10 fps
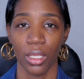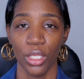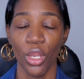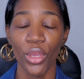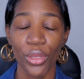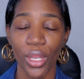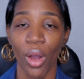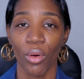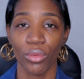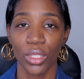No, you
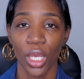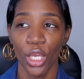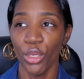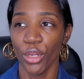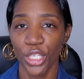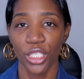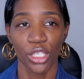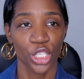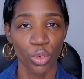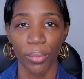don't. You're just a
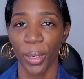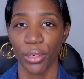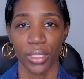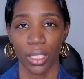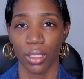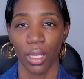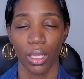short person.